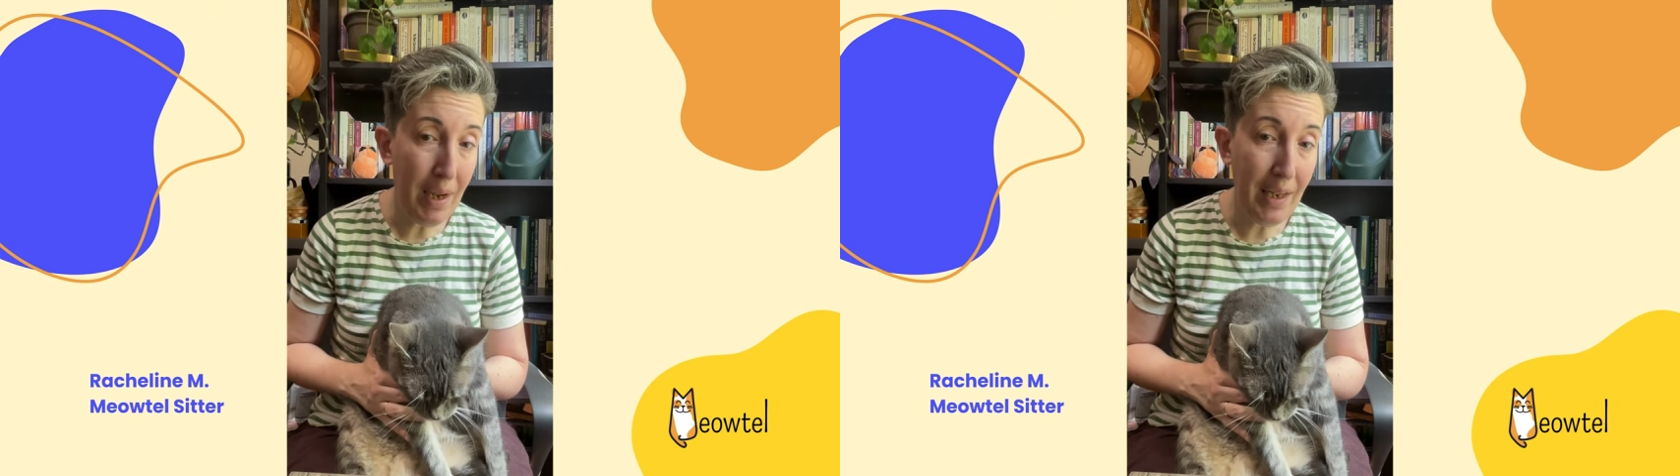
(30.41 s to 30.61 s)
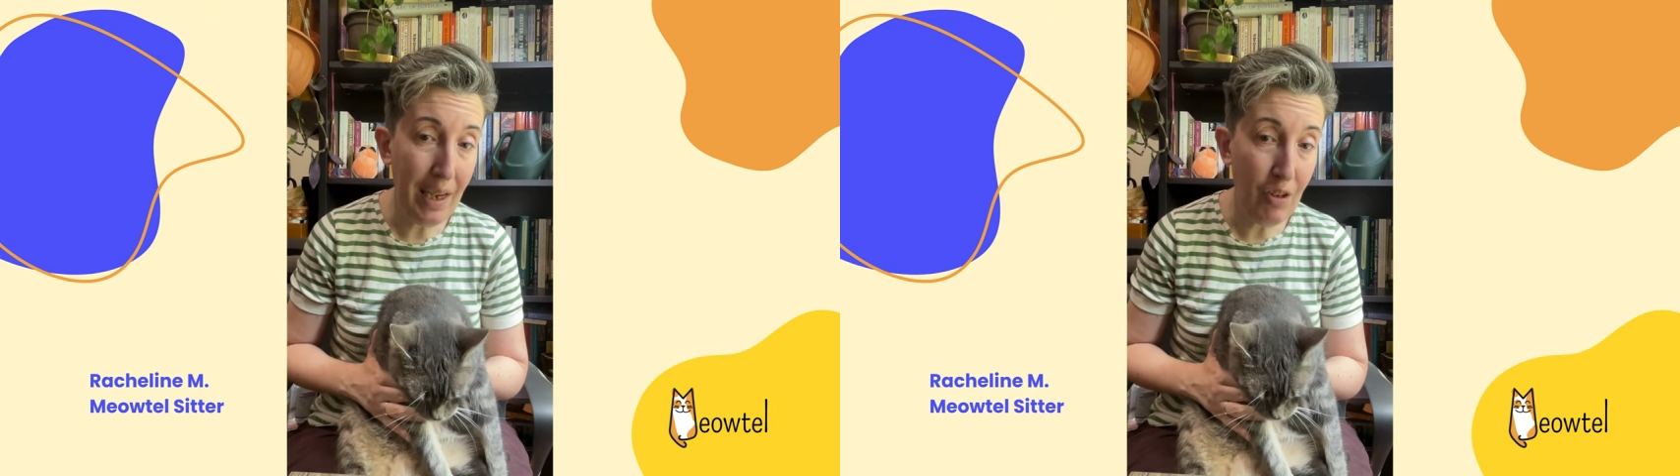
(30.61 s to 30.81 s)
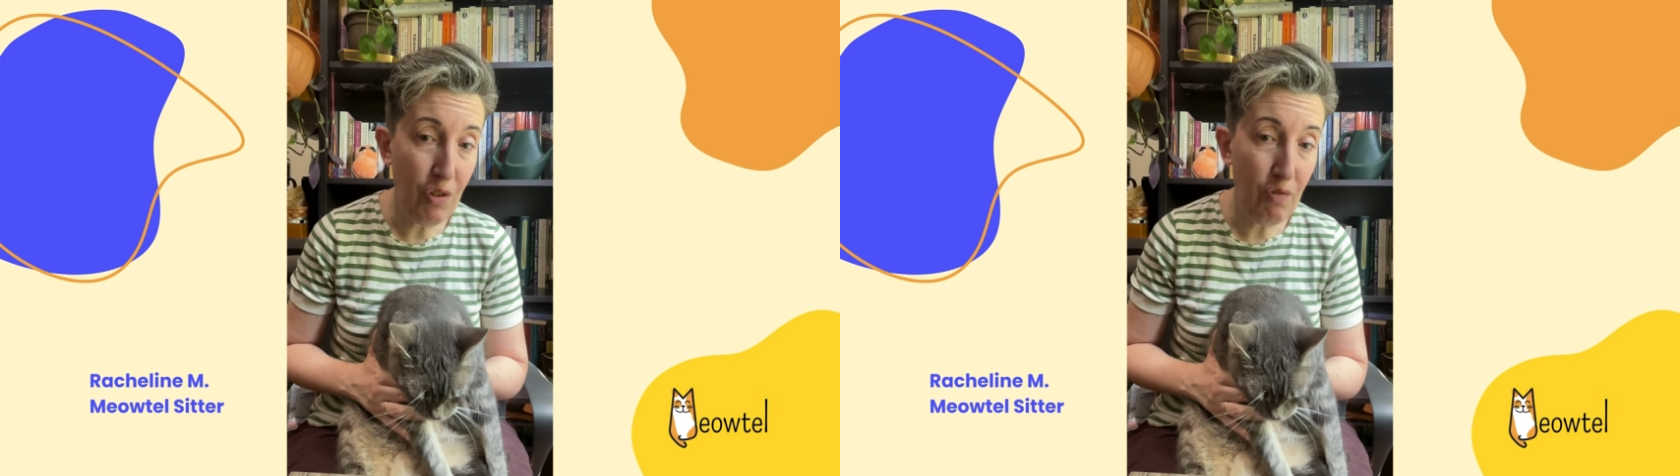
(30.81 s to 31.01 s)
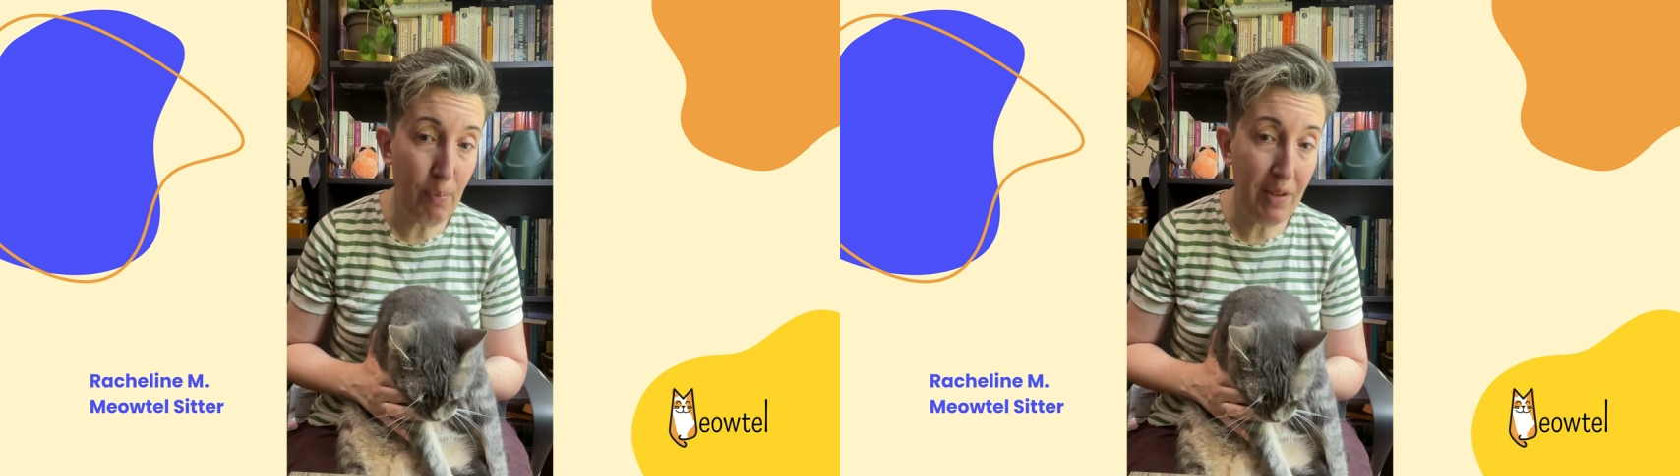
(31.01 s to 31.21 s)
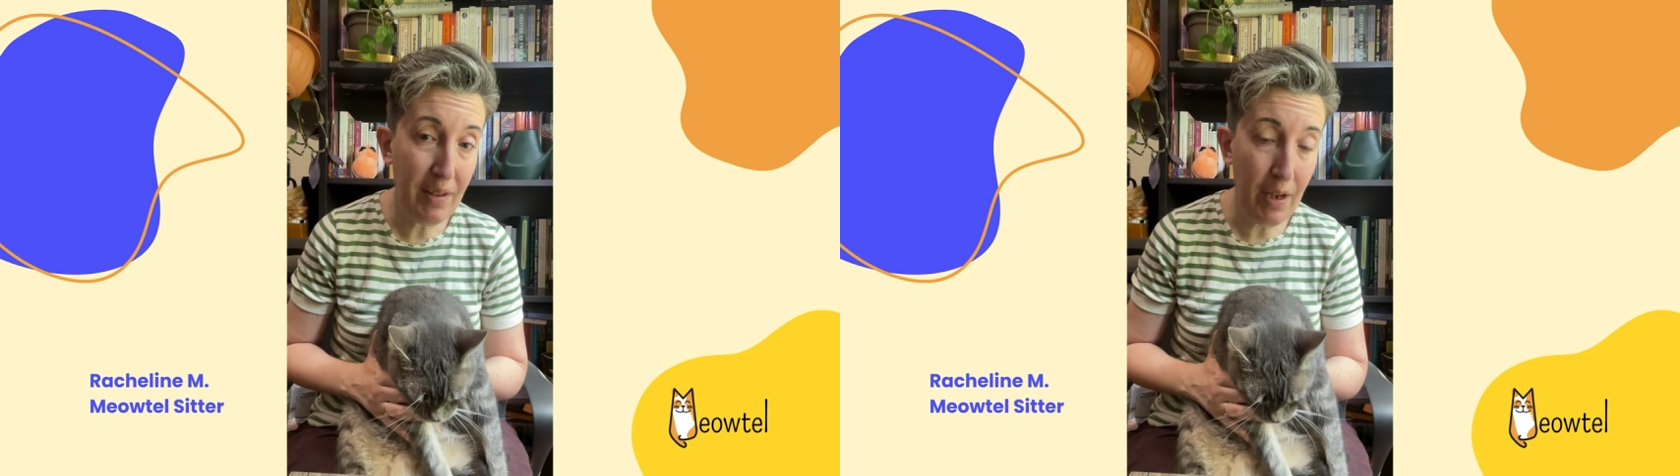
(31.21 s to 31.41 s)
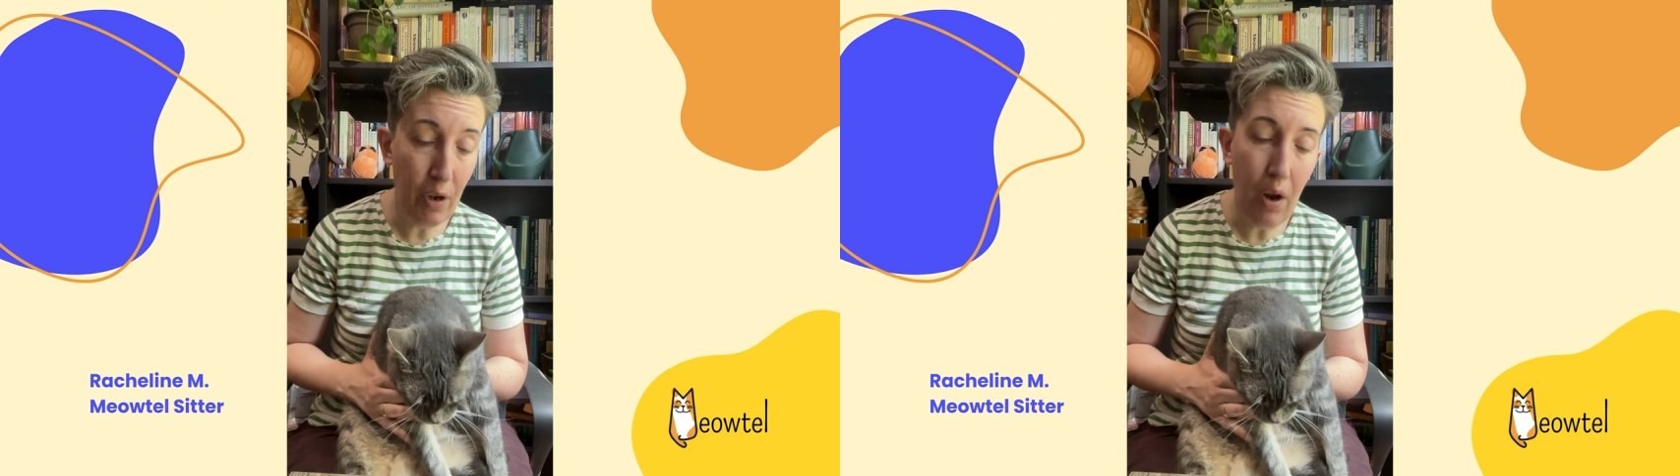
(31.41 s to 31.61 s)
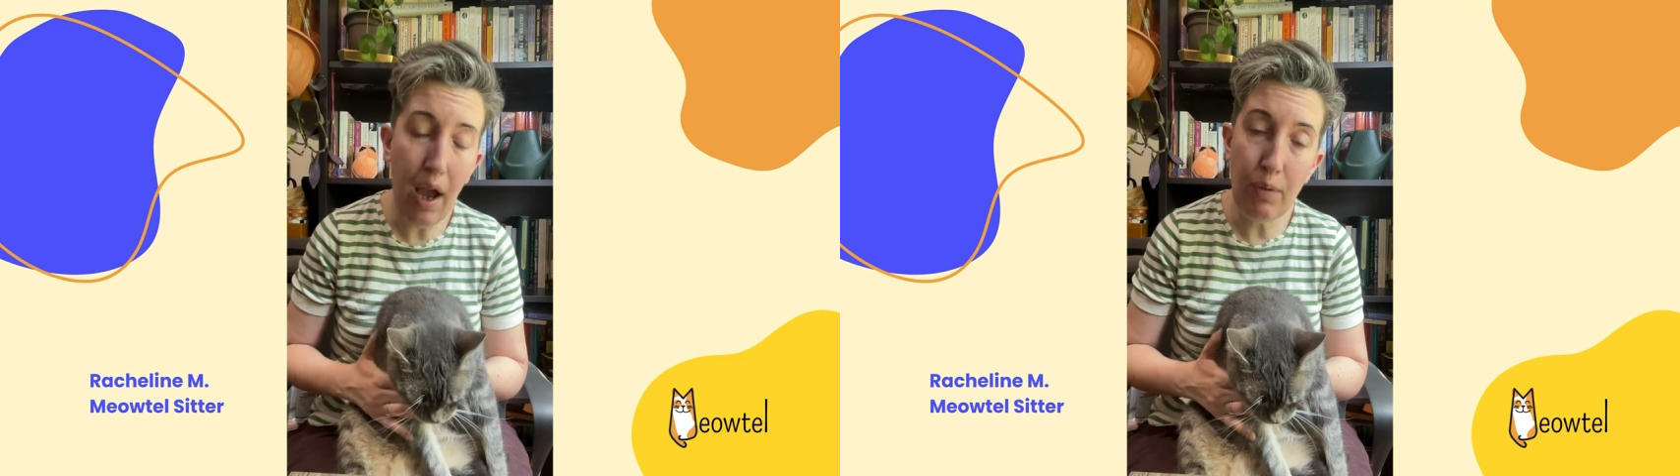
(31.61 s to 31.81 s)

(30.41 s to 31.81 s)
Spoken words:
medication from a sitter,